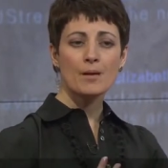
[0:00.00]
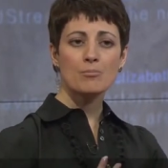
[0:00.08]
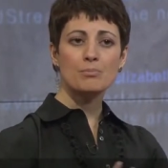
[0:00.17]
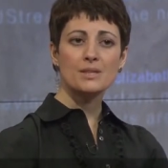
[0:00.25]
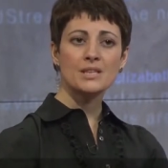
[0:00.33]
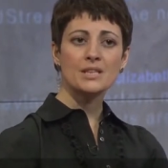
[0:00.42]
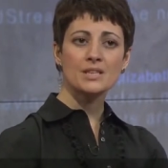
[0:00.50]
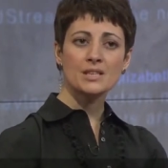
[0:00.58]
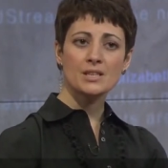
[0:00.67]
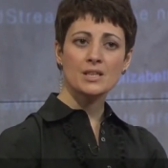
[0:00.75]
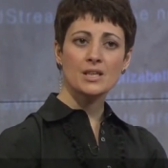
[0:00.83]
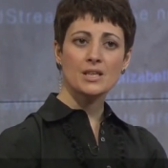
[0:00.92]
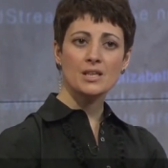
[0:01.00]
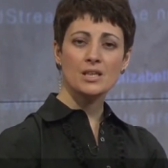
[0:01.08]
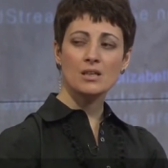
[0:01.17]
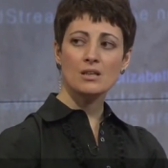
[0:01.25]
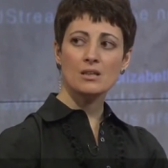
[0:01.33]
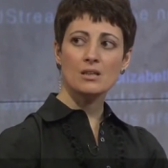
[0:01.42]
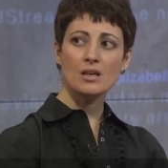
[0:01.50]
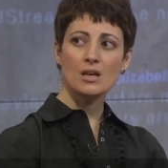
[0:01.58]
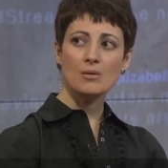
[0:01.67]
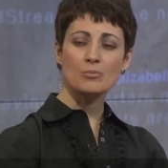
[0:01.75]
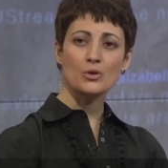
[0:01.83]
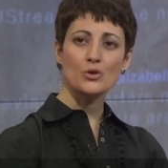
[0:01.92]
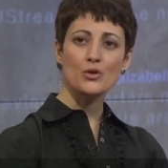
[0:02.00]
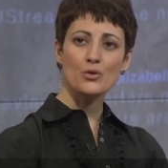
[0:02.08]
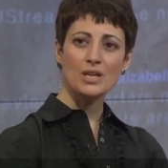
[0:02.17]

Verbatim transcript: bringing in any new